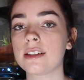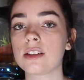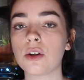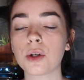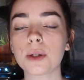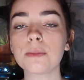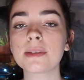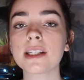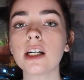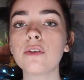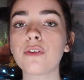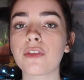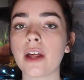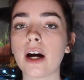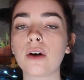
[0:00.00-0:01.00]
soak
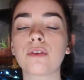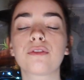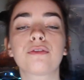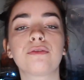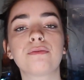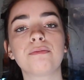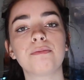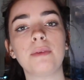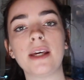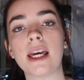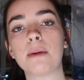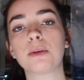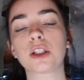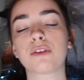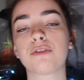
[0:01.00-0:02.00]
himself without being
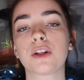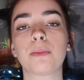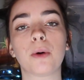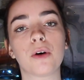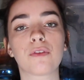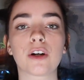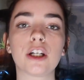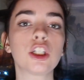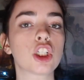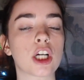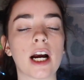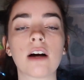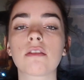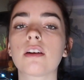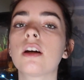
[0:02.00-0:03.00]
able to flip over and
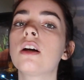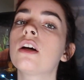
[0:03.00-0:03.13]
drown.